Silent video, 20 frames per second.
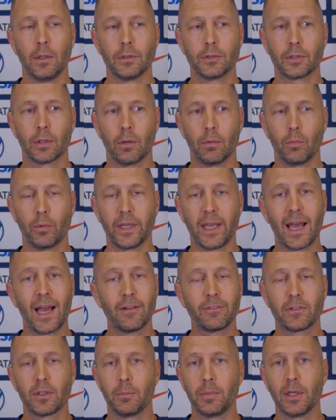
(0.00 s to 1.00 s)
So we
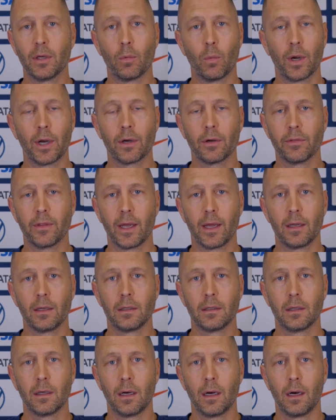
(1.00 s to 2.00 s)
have to be aware of that,
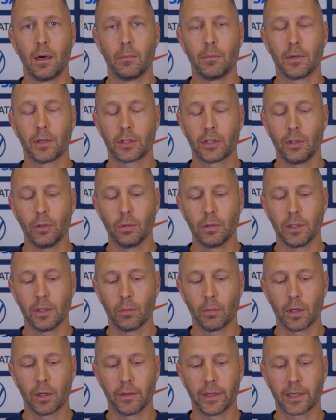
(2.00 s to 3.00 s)
acutely
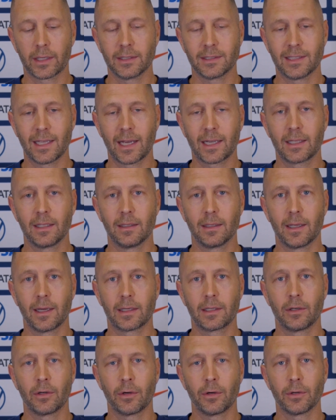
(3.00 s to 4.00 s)
aware of that, because that
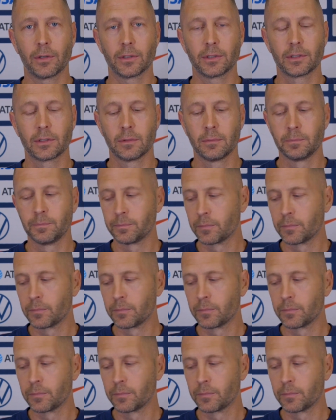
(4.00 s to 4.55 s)
can hurt us.